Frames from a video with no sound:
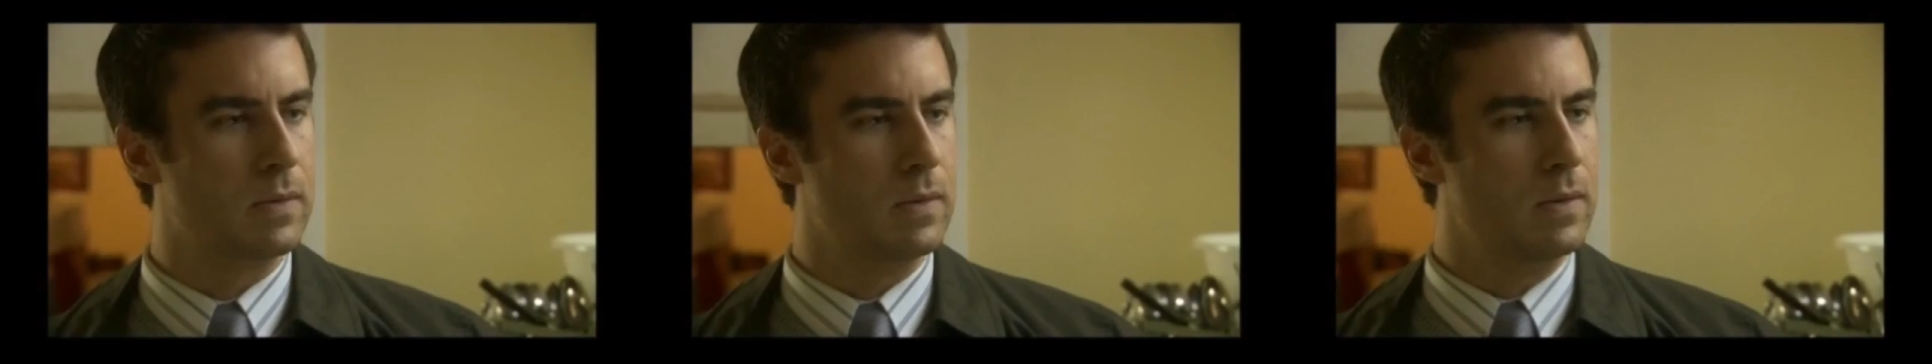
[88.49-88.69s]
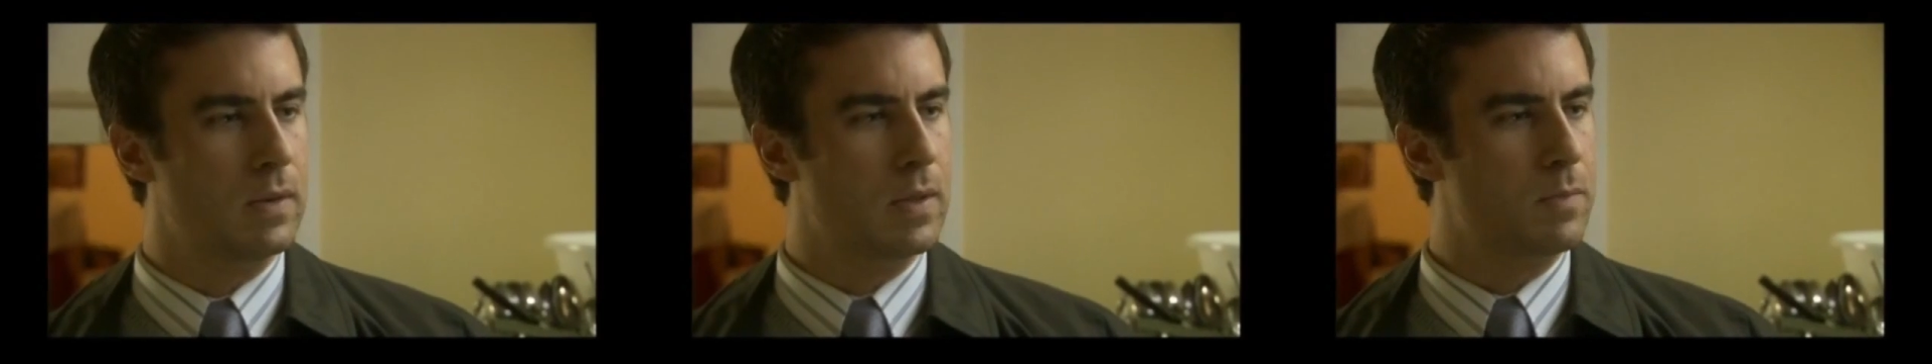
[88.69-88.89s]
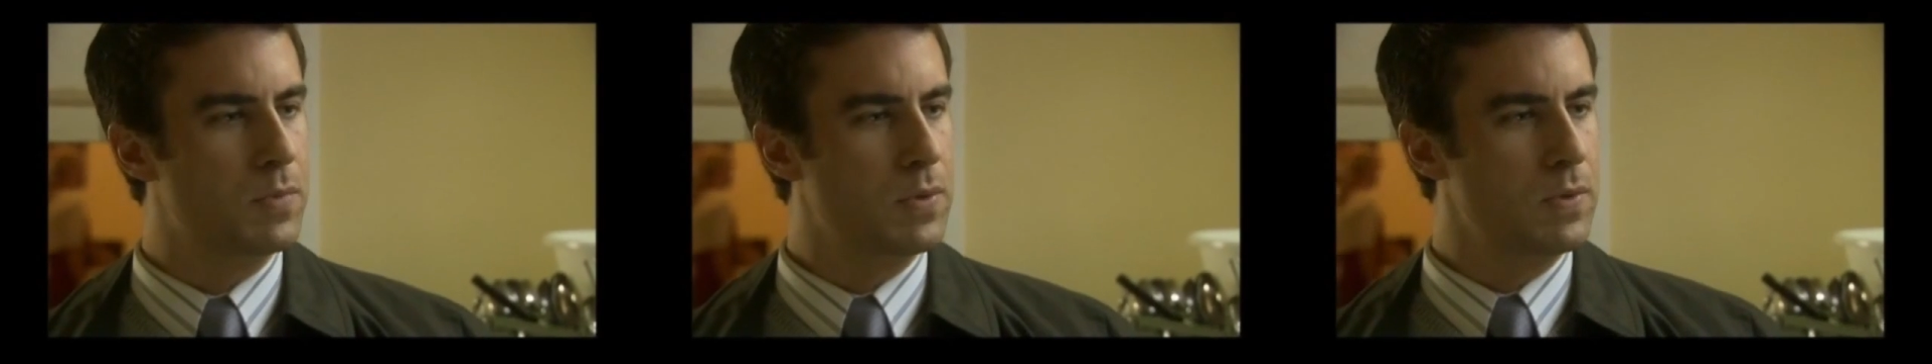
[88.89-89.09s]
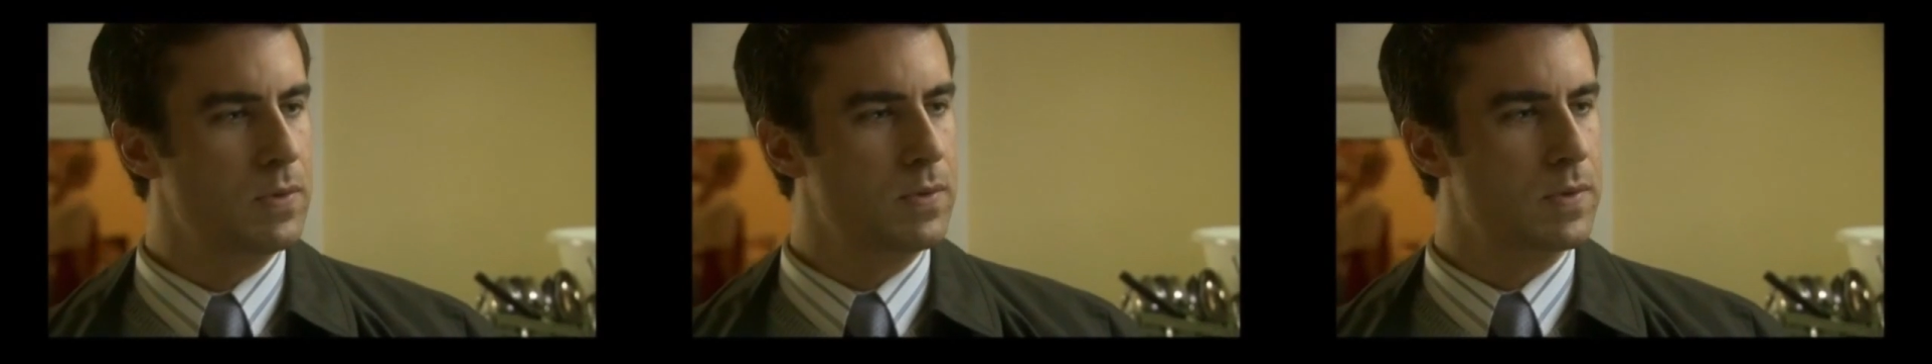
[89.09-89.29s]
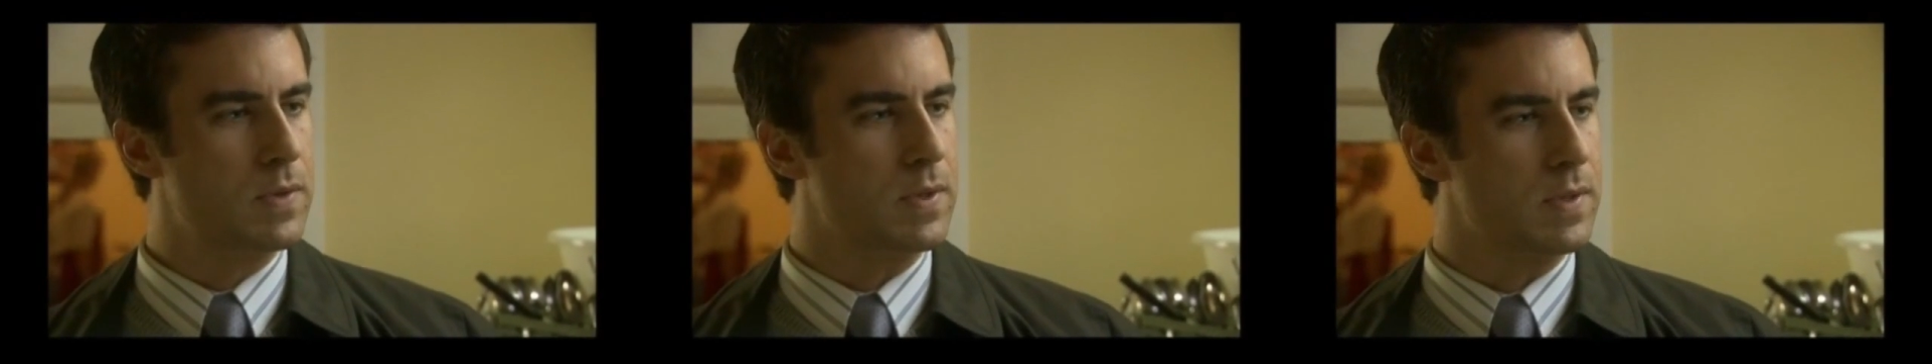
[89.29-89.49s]

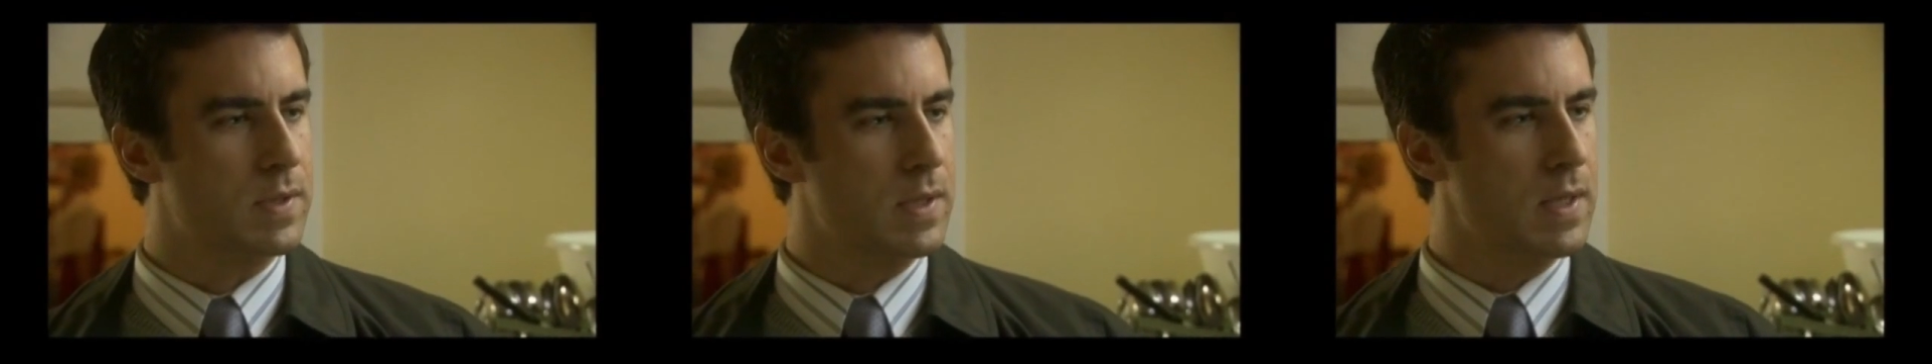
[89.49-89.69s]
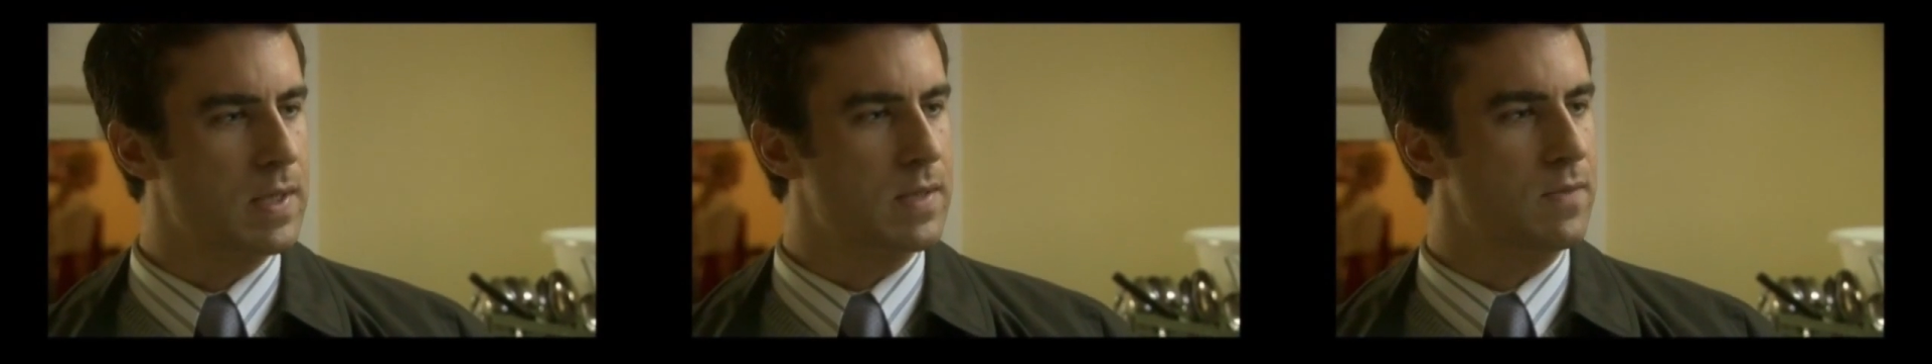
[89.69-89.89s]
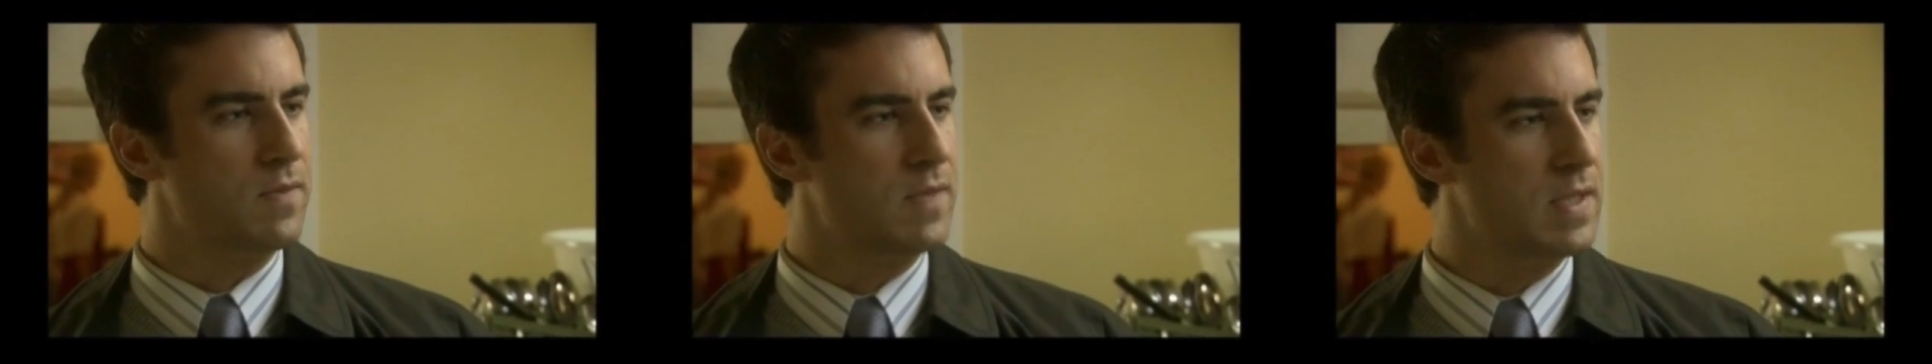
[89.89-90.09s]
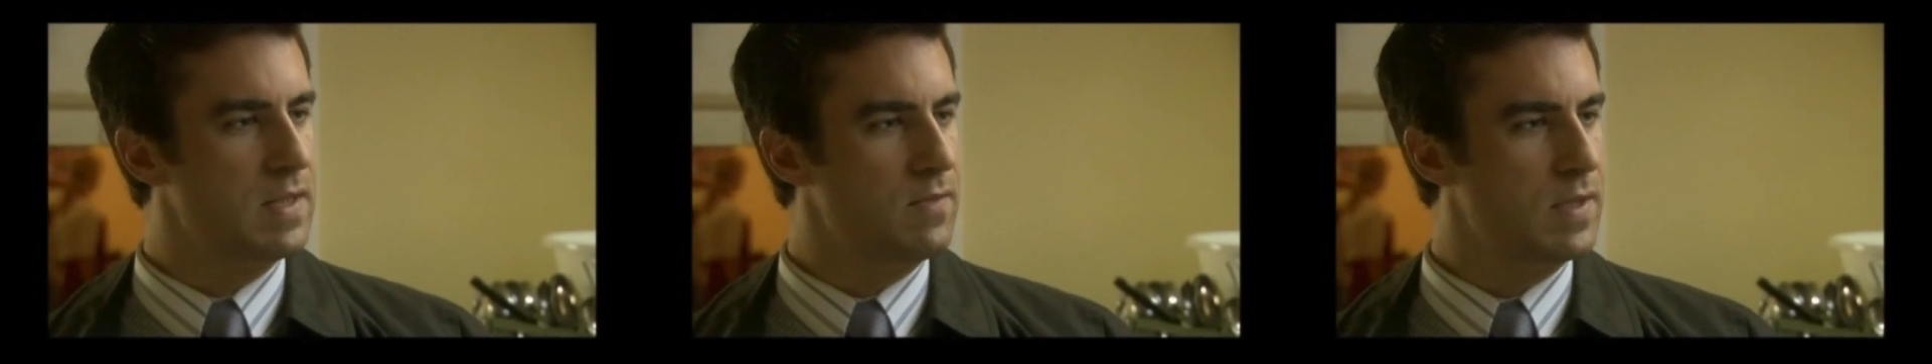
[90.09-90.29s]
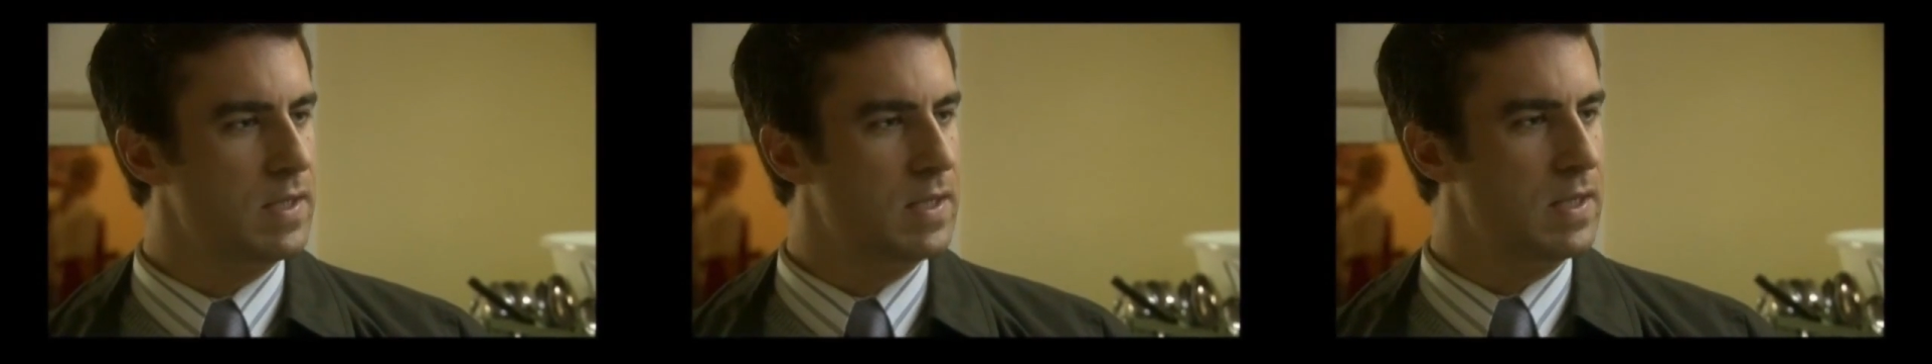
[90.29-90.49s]
Nipples the size of
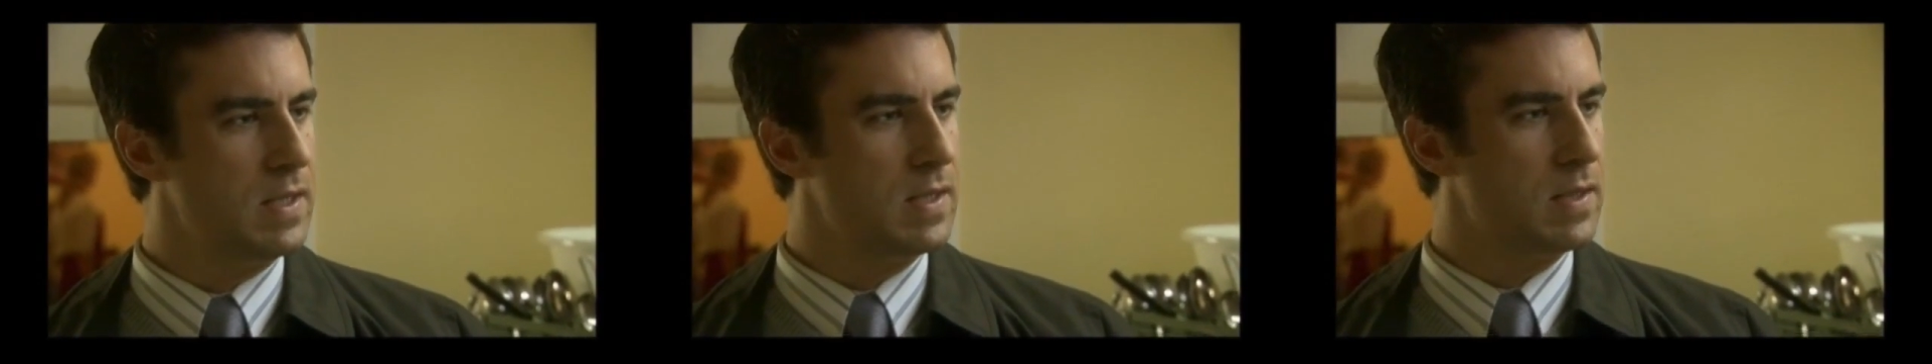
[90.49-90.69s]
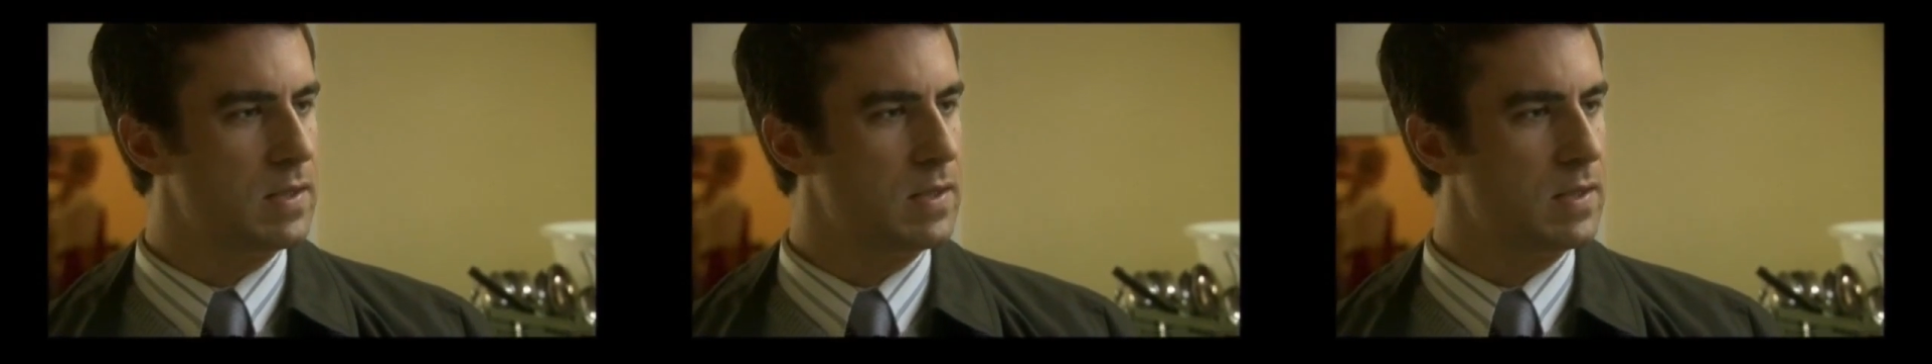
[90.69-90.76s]
DVDs.